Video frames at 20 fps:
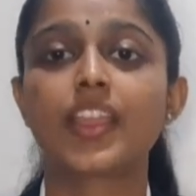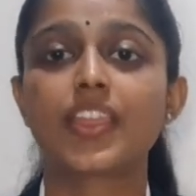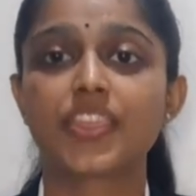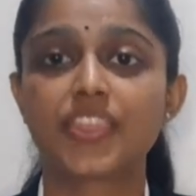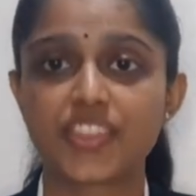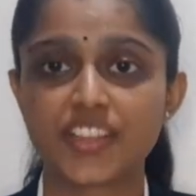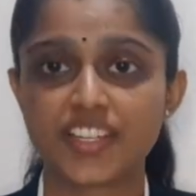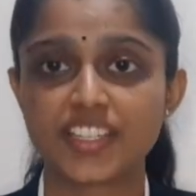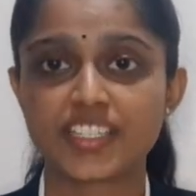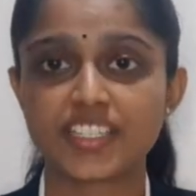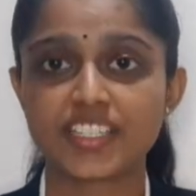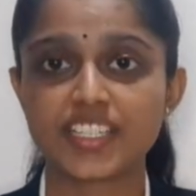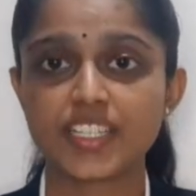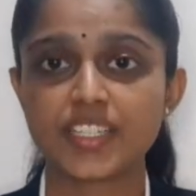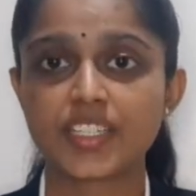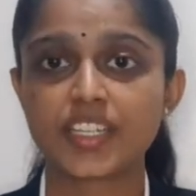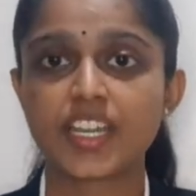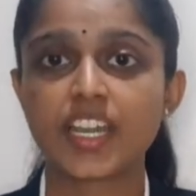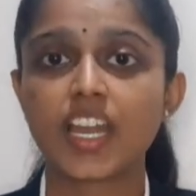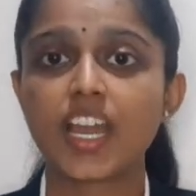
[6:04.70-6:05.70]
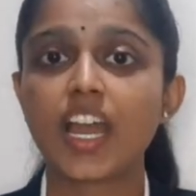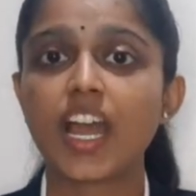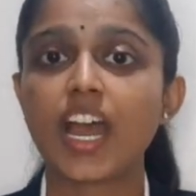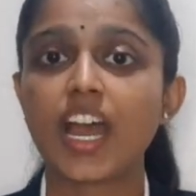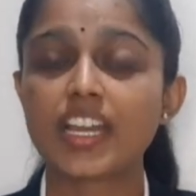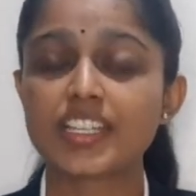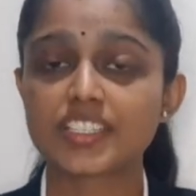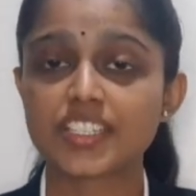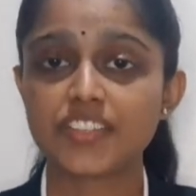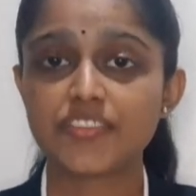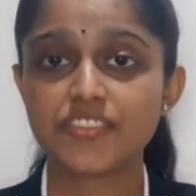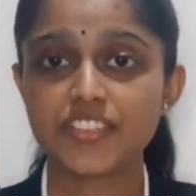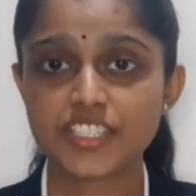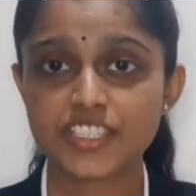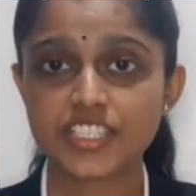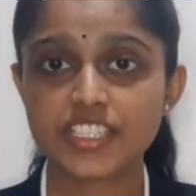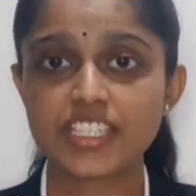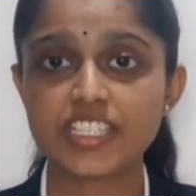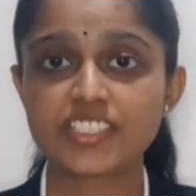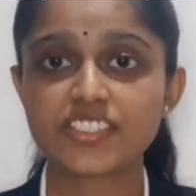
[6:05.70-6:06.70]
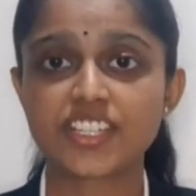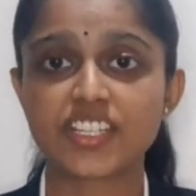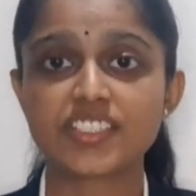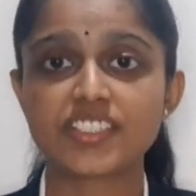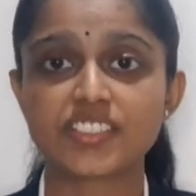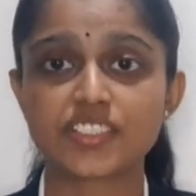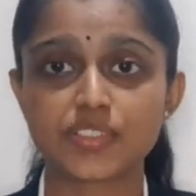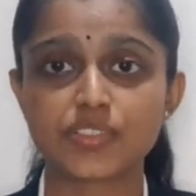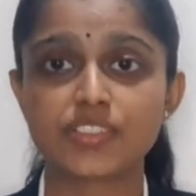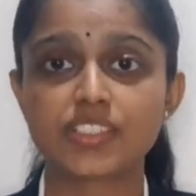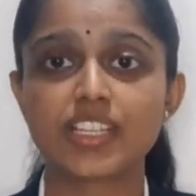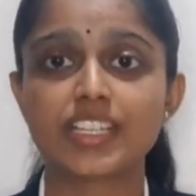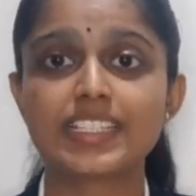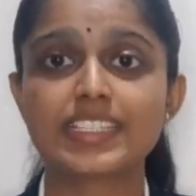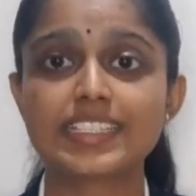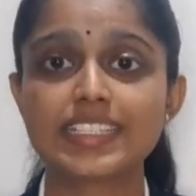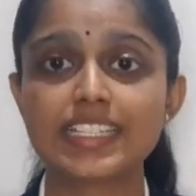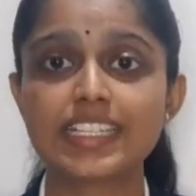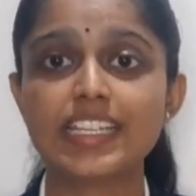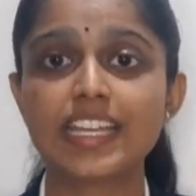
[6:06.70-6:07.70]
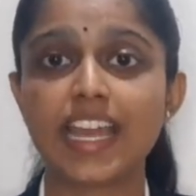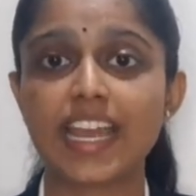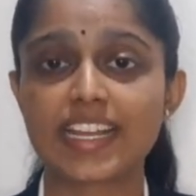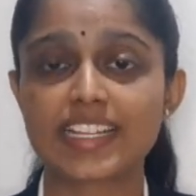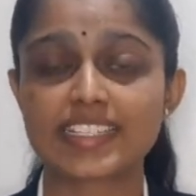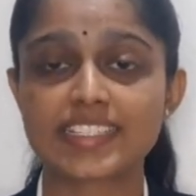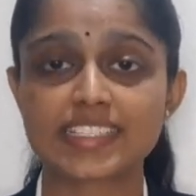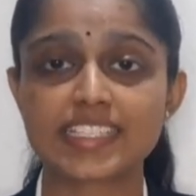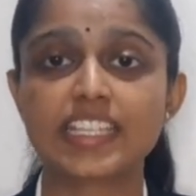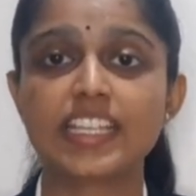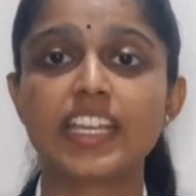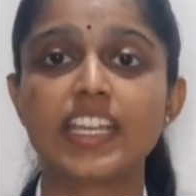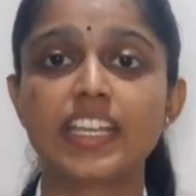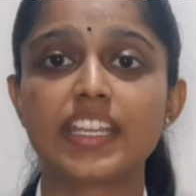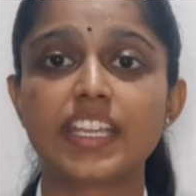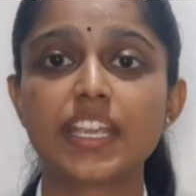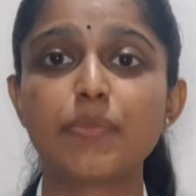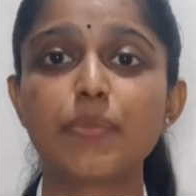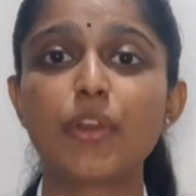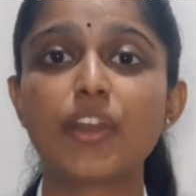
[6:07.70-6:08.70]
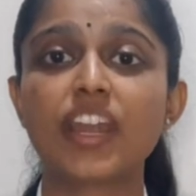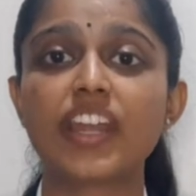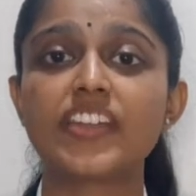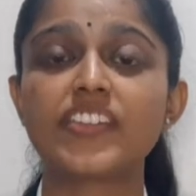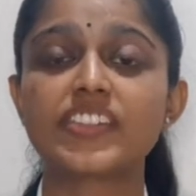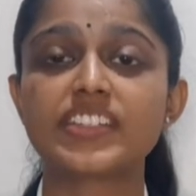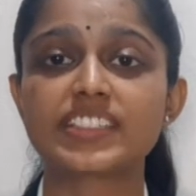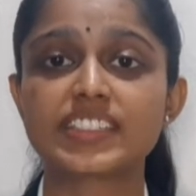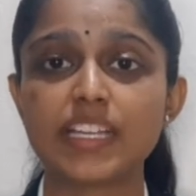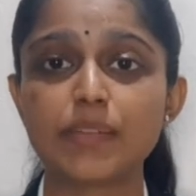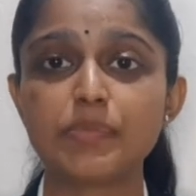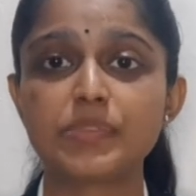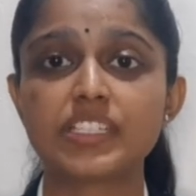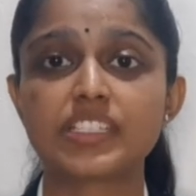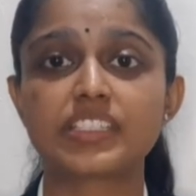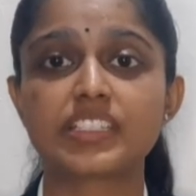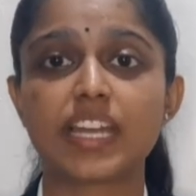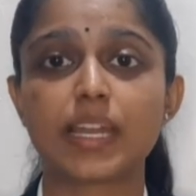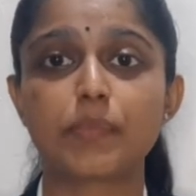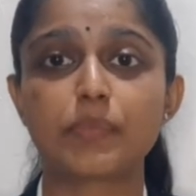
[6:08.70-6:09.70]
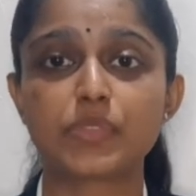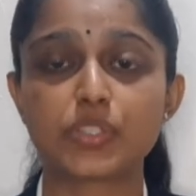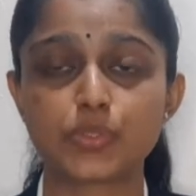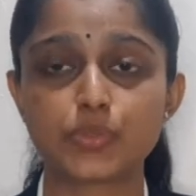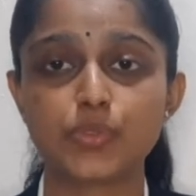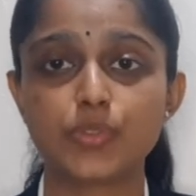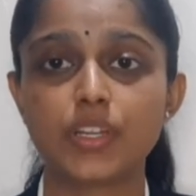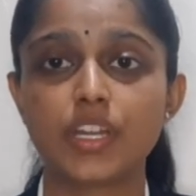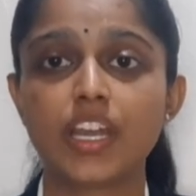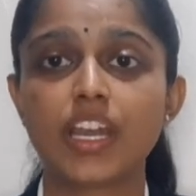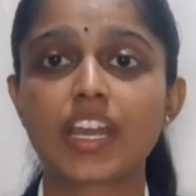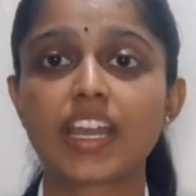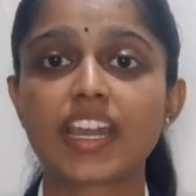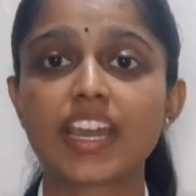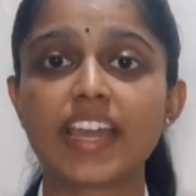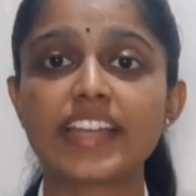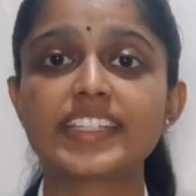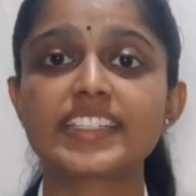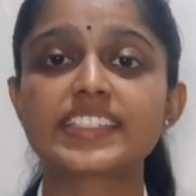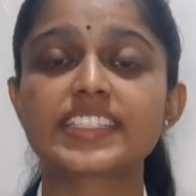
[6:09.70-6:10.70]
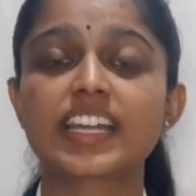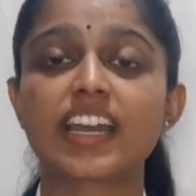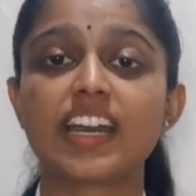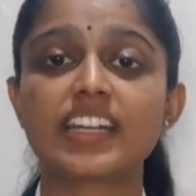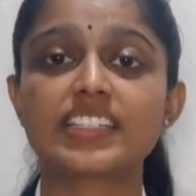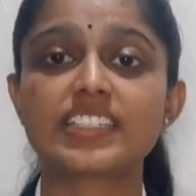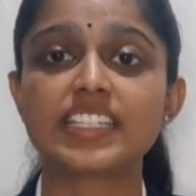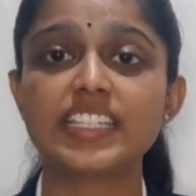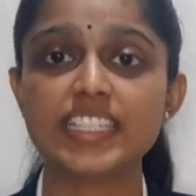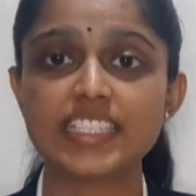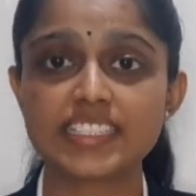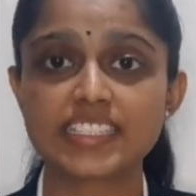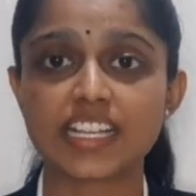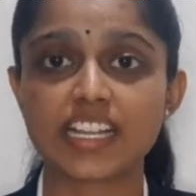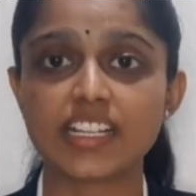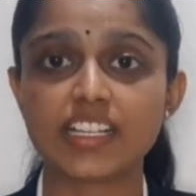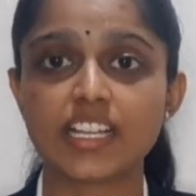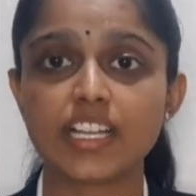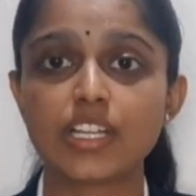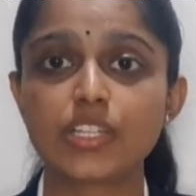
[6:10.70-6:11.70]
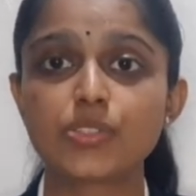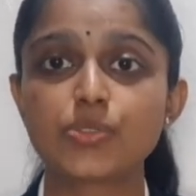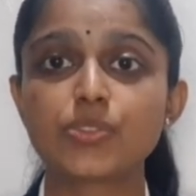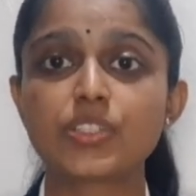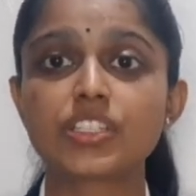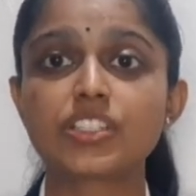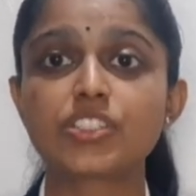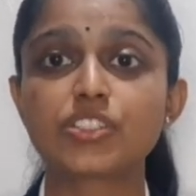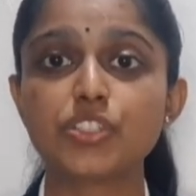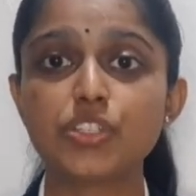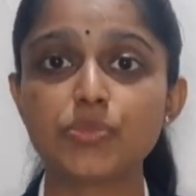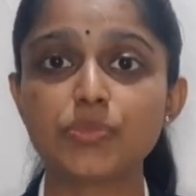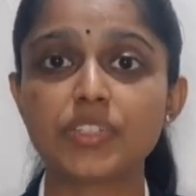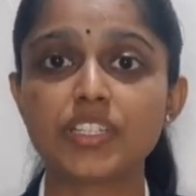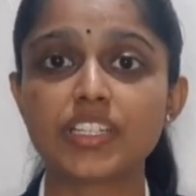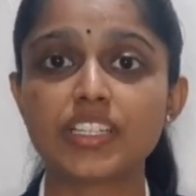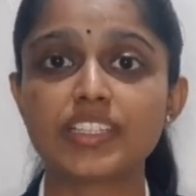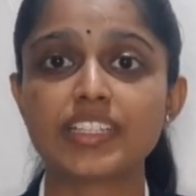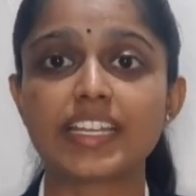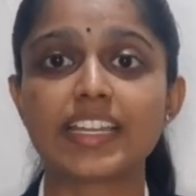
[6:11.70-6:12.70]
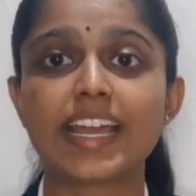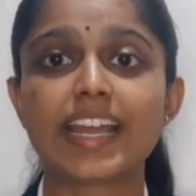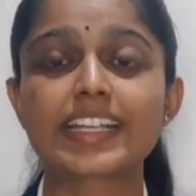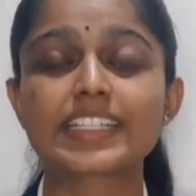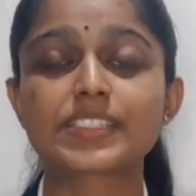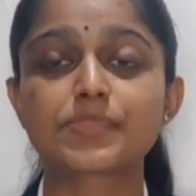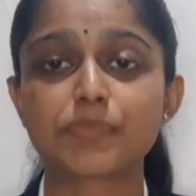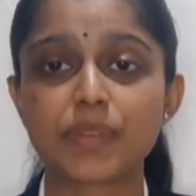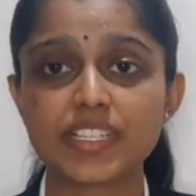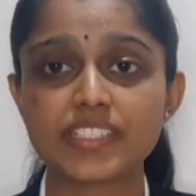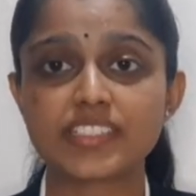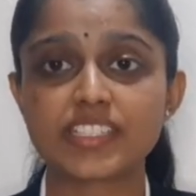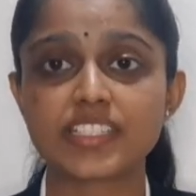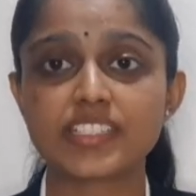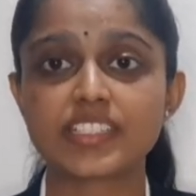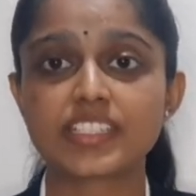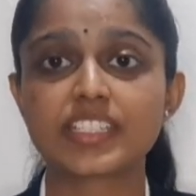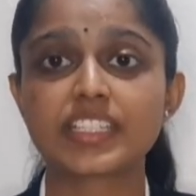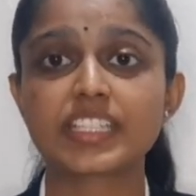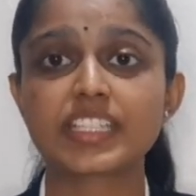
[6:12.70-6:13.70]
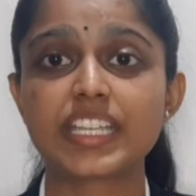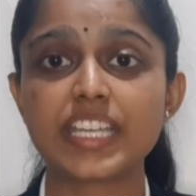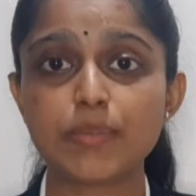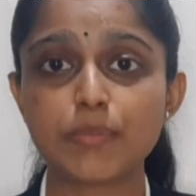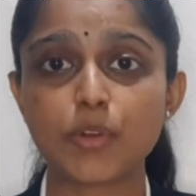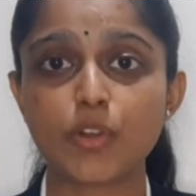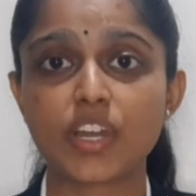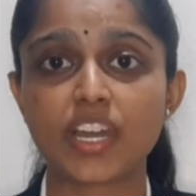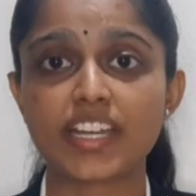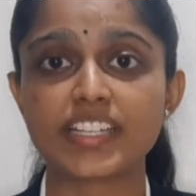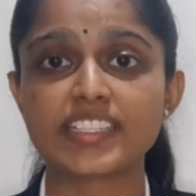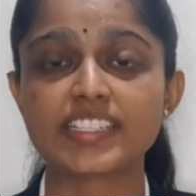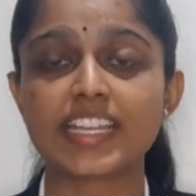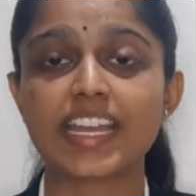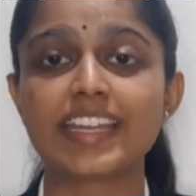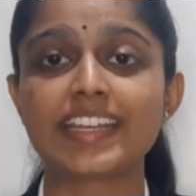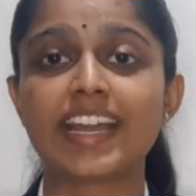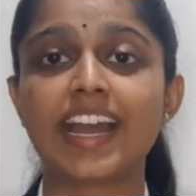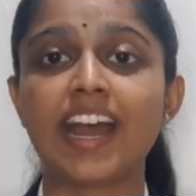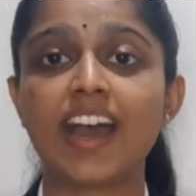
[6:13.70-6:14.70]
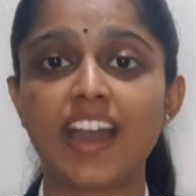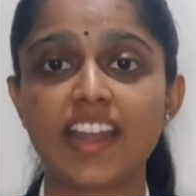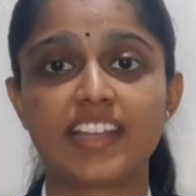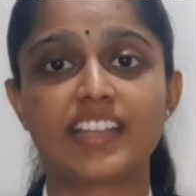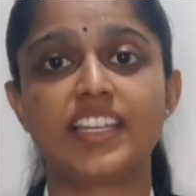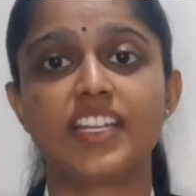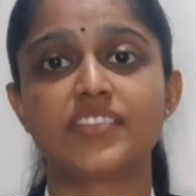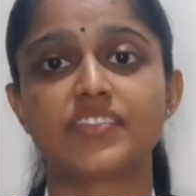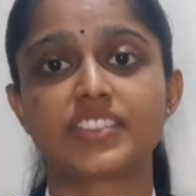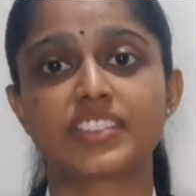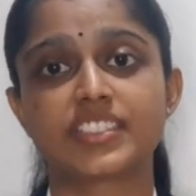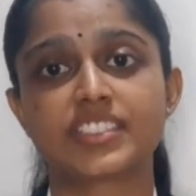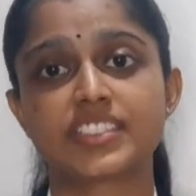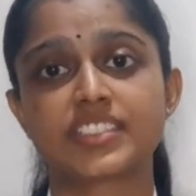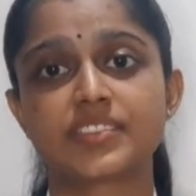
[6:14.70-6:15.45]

Thirdly, artificially transduced CXC chemokine receptor type 2 guides CAR T cell to the tumor that expresses chemokines at high levels.